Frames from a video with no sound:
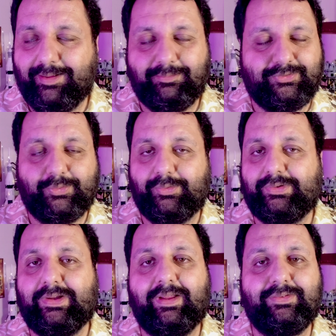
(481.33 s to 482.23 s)
talk
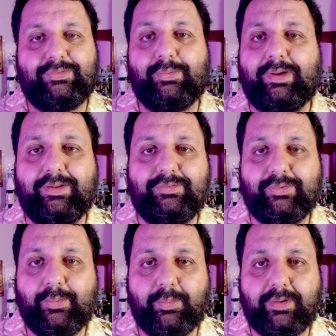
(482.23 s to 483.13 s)
and talk and
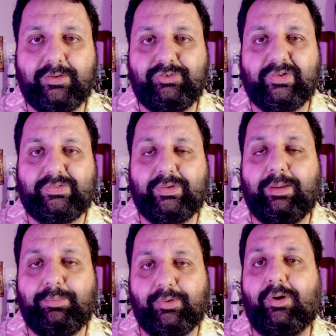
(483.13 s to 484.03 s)
talk just to
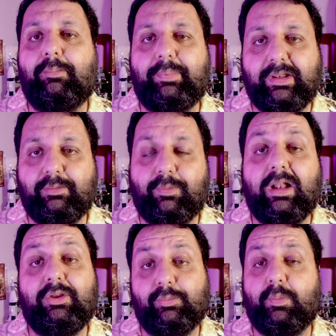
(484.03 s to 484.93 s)
keep you company
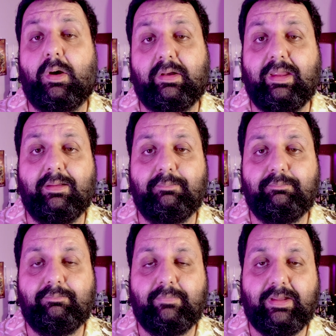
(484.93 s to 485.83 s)
while you're working.
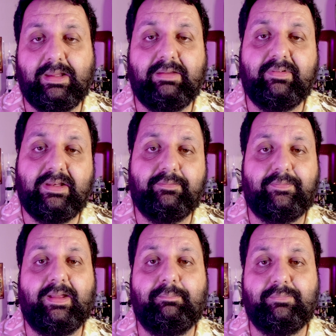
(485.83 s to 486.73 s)
Even if
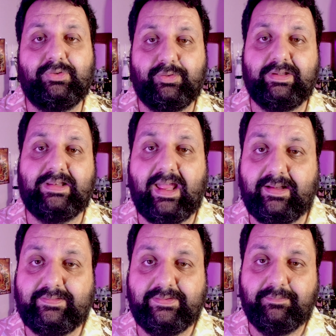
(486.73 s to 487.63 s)
I'm doing
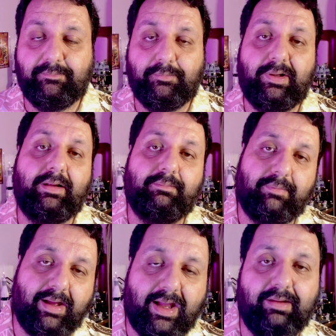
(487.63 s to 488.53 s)
that, well,
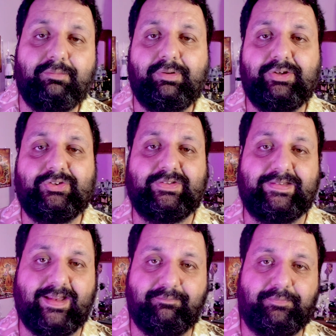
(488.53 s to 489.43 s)
I reached
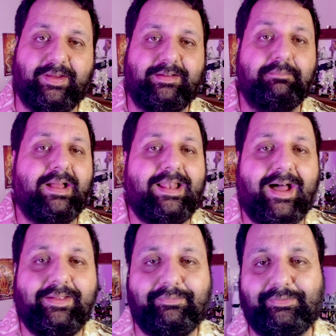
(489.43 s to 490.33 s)
something in my
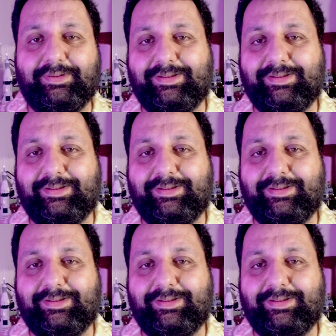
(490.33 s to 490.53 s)
life.